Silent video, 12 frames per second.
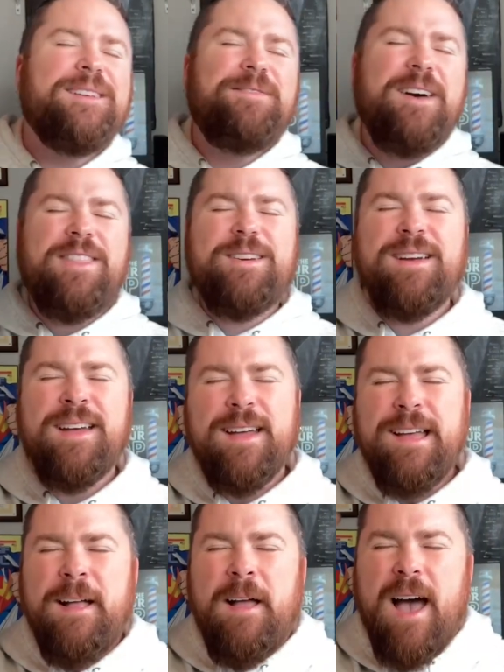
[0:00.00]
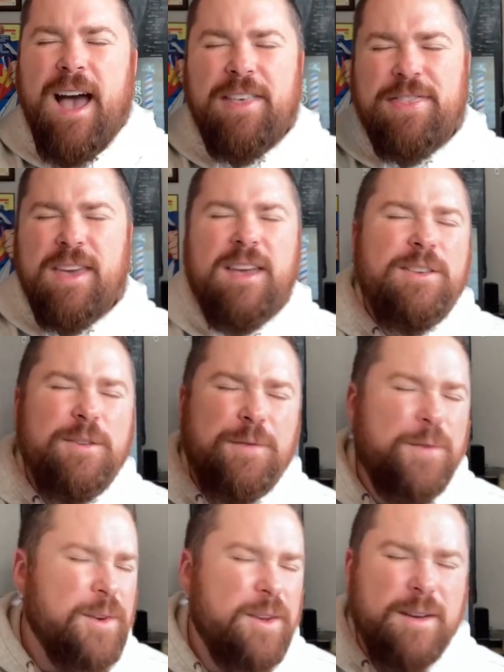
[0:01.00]
Father, I thank you
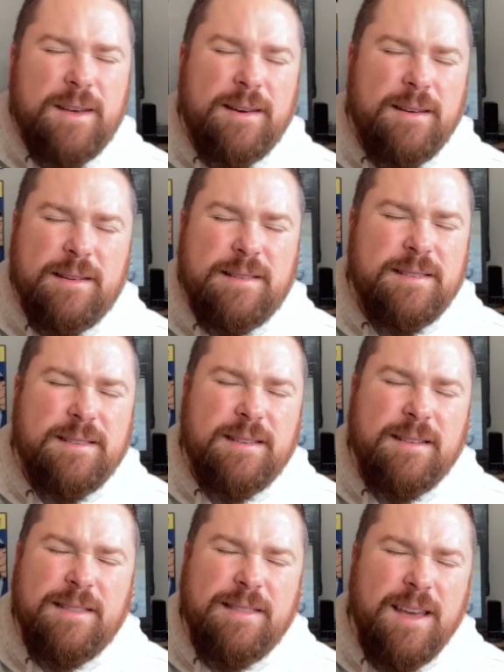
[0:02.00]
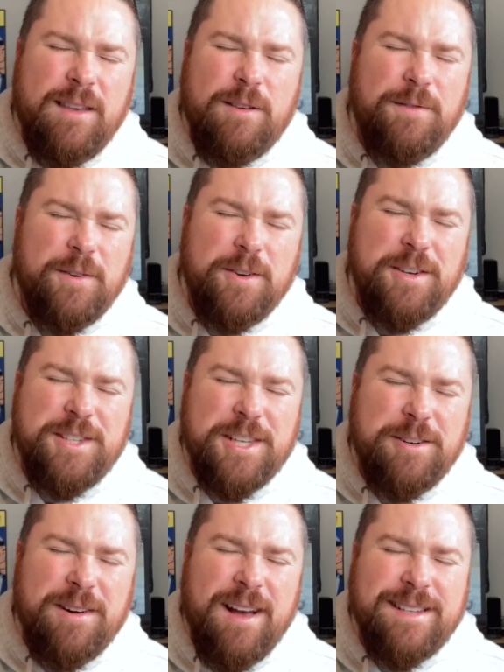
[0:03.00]
for your goodness. Thank you for your
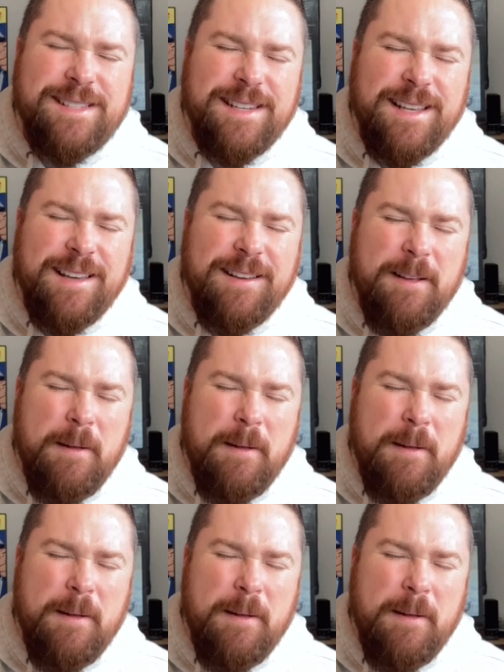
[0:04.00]
generosity.